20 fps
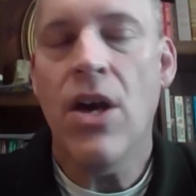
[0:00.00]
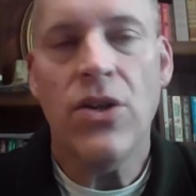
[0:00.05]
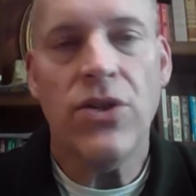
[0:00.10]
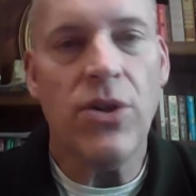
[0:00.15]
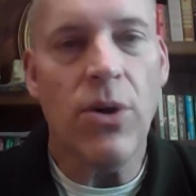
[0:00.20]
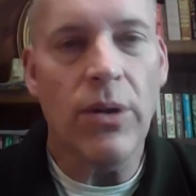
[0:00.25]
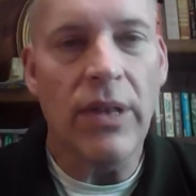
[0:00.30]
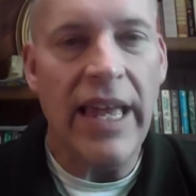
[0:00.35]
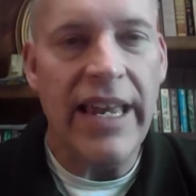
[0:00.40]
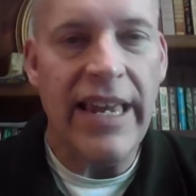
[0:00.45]

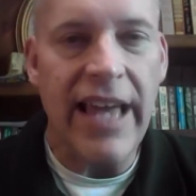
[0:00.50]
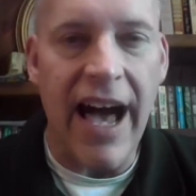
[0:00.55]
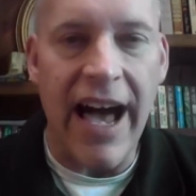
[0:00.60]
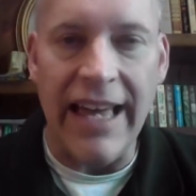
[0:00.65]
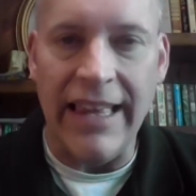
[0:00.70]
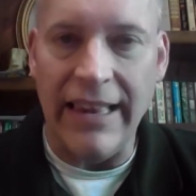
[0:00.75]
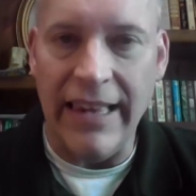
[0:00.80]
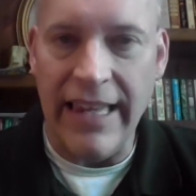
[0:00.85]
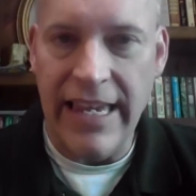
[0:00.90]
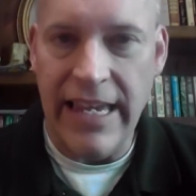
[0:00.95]
So Lady
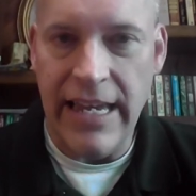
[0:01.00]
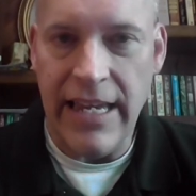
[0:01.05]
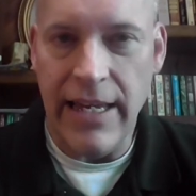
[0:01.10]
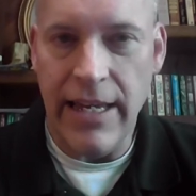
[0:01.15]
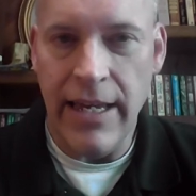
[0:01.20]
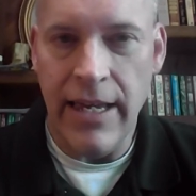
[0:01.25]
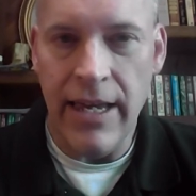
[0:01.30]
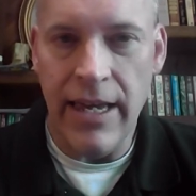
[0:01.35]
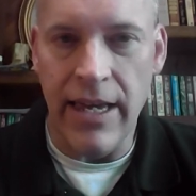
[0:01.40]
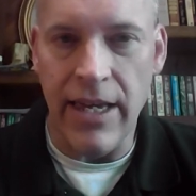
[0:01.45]

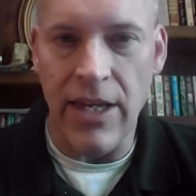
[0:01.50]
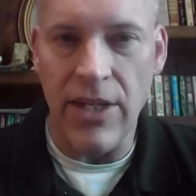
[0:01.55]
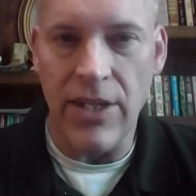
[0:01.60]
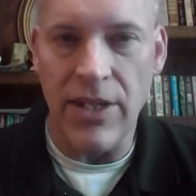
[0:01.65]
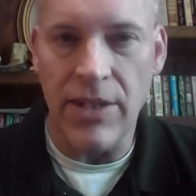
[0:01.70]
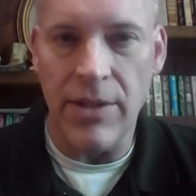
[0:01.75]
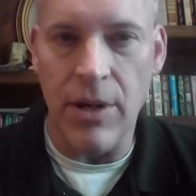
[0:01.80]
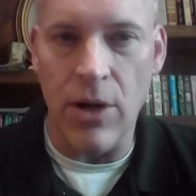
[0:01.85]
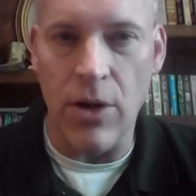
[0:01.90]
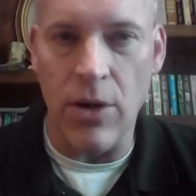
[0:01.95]
Eileen
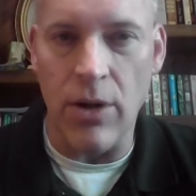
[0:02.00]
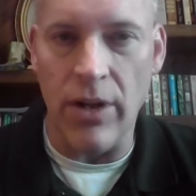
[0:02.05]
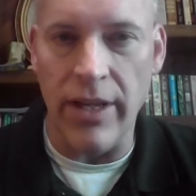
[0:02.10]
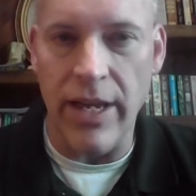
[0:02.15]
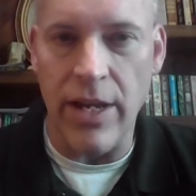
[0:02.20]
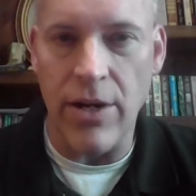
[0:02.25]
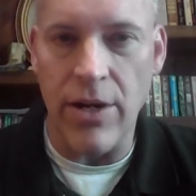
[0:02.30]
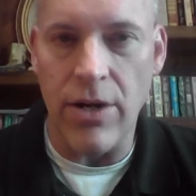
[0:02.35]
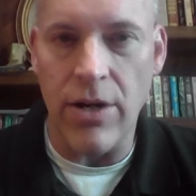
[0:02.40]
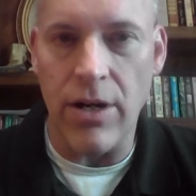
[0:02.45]
is
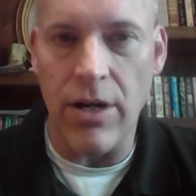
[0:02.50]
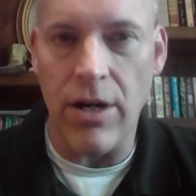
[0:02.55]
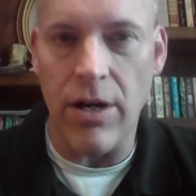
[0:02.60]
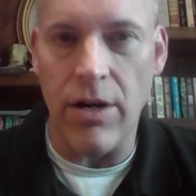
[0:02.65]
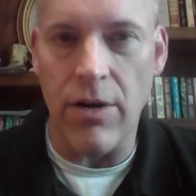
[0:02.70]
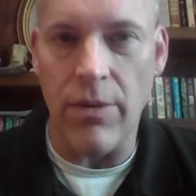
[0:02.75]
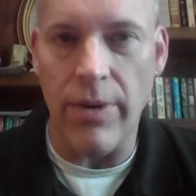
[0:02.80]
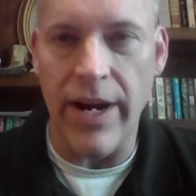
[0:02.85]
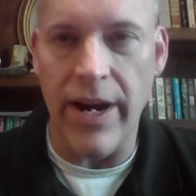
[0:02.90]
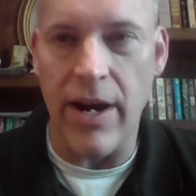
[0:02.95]
early in her
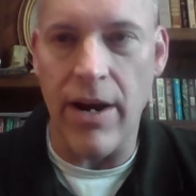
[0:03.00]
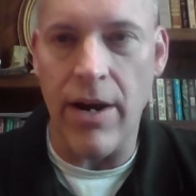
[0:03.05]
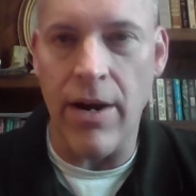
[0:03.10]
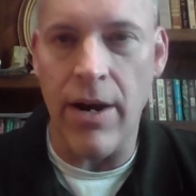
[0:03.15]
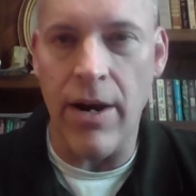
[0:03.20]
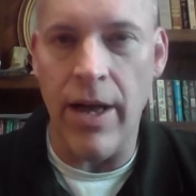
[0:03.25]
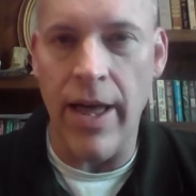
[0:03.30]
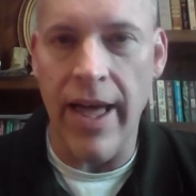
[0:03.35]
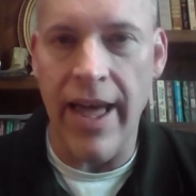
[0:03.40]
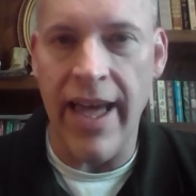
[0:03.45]
career,